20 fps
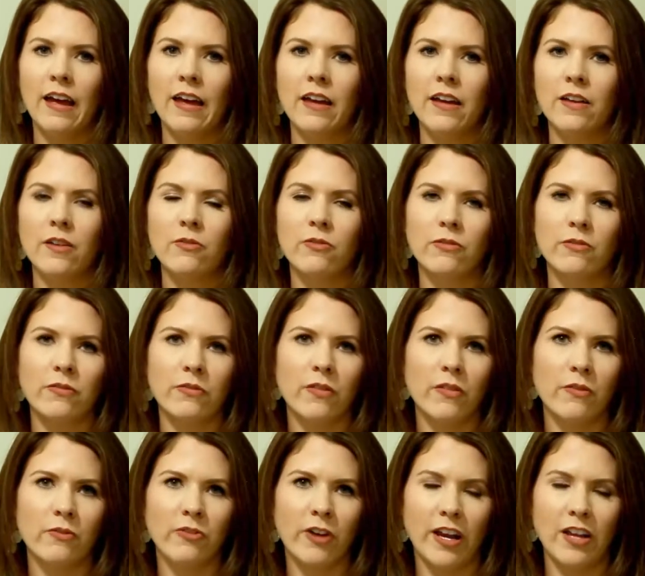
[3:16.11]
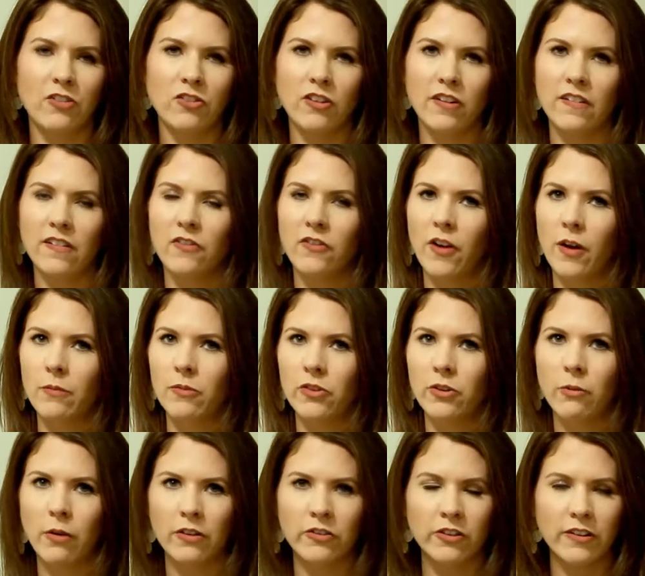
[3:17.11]
It ranges from
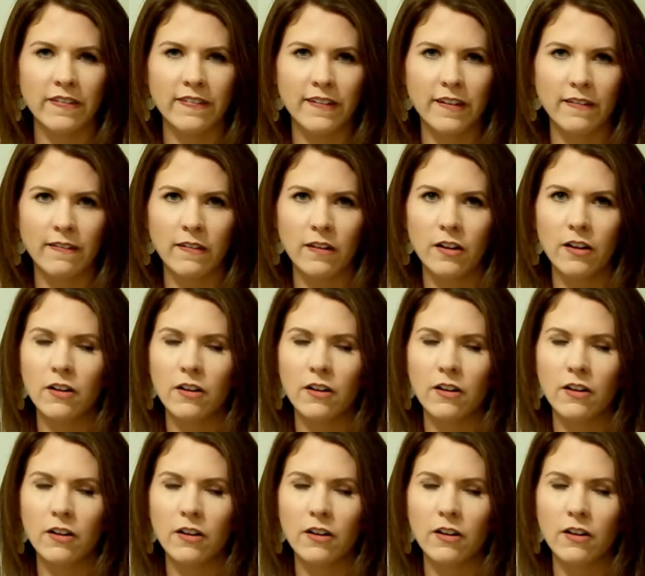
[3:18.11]
260